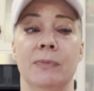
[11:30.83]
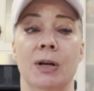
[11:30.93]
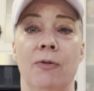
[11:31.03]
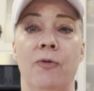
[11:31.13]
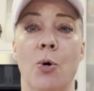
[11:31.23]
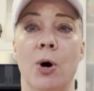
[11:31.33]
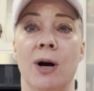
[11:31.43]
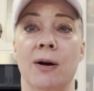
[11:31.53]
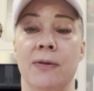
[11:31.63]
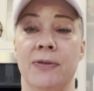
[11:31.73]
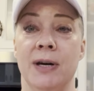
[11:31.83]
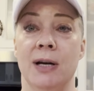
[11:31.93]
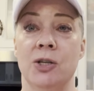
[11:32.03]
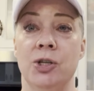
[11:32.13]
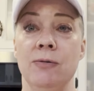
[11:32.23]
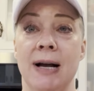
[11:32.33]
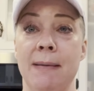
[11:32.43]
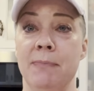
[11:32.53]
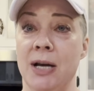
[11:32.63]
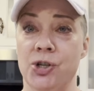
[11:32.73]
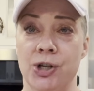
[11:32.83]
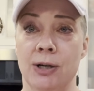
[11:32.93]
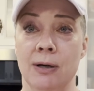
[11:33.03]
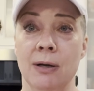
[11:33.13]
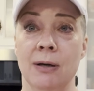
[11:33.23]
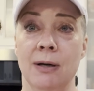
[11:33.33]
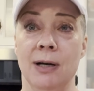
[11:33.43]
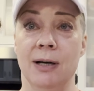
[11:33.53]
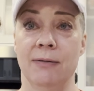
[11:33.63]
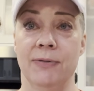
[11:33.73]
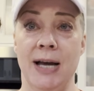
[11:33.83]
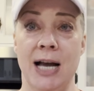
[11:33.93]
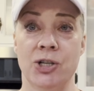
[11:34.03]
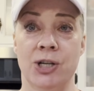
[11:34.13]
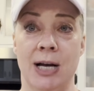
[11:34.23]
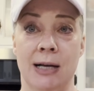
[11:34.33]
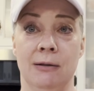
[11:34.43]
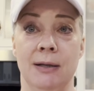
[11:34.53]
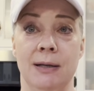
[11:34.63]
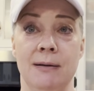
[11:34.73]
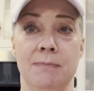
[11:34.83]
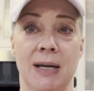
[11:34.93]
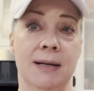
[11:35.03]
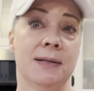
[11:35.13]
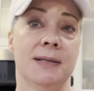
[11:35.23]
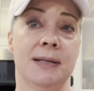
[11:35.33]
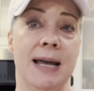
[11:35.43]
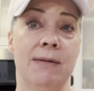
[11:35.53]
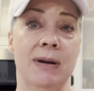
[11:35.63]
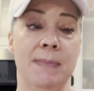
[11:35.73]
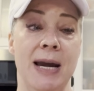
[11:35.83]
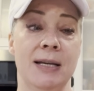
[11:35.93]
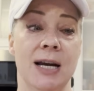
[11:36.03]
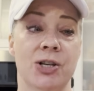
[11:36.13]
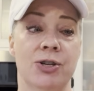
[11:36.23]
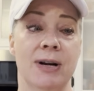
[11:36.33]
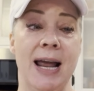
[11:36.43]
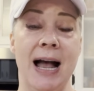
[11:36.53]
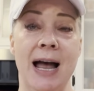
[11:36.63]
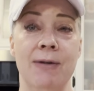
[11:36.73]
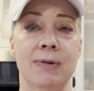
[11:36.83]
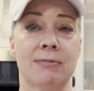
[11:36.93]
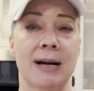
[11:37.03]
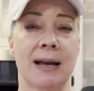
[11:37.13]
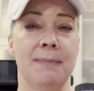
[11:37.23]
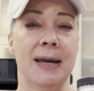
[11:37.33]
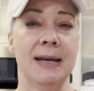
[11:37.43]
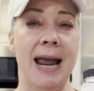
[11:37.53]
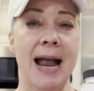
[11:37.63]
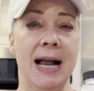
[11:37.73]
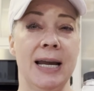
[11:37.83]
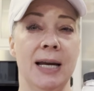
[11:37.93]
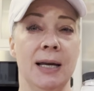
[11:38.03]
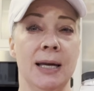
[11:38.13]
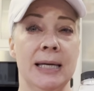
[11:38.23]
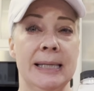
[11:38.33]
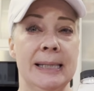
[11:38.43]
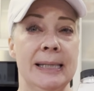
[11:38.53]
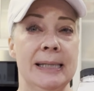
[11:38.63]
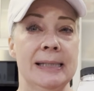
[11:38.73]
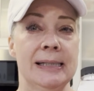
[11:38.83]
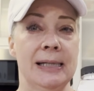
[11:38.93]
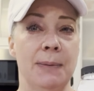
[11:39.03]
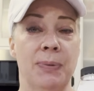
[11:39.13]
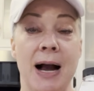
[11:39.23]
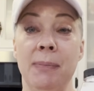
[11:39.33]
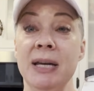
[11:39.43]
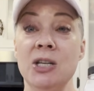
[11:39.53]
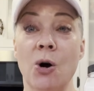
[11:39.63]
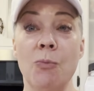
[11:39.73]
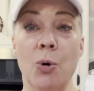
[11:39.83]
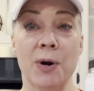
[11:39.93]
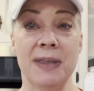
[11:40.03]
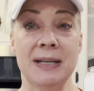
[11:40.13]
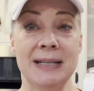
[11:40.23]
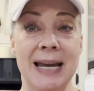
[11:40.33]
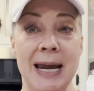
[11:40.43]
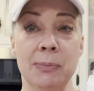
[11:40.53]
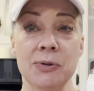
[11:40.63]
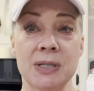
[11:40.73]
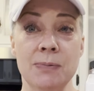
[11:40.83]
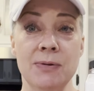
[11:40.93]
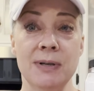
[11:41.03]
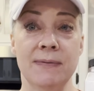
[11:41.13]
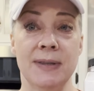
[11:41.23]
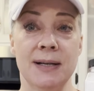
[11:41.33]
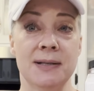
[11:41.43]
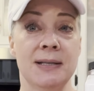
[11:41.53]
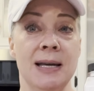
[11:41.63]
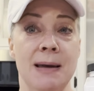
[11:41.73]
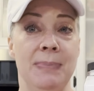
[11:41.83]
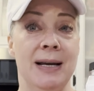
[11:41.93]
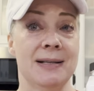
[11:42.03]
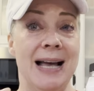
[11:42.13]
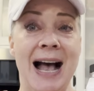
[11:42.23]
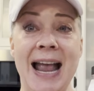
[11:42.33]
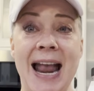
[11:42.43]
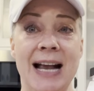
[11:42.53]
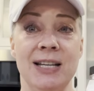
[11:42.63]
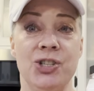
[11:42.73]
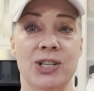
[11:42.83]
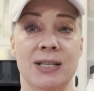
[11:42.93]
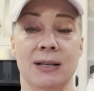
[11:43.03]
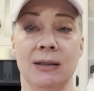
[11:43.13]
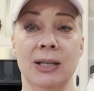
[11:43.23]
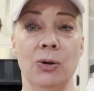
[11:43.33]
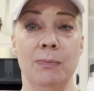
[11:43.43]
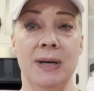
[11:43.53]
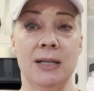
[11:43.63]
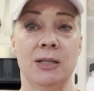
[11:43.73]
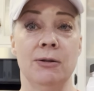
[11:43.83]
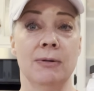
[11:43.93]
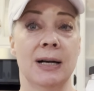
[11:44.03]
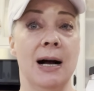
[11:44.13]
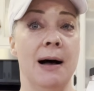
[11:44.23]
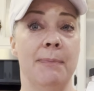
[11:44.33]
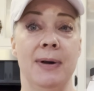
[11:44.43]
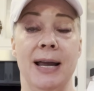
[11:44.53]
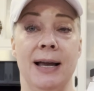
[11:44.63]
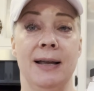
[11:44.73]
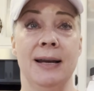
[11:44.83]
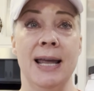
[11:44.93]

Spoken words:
For the 2-cup measure of the hot chocolate mix that we made yesterday, I would recommend adding probably no more than a tablespoon of this, because I added just a little bit to a cup, and